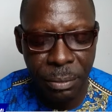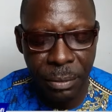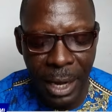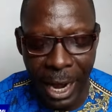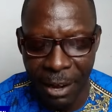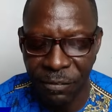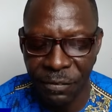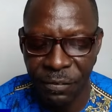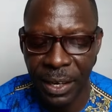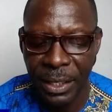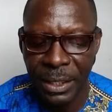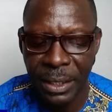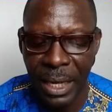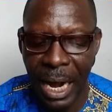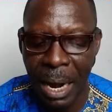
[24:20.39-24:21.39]

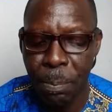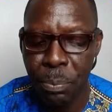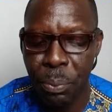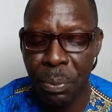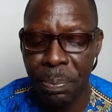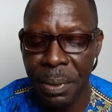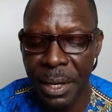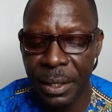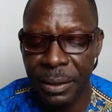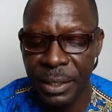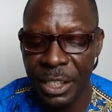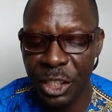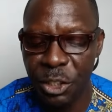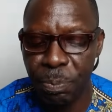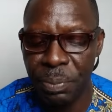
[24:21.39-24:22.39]
affects and propels the
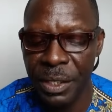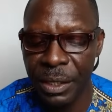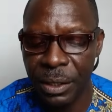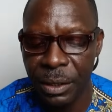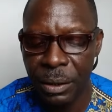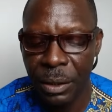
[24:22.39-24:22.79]
speed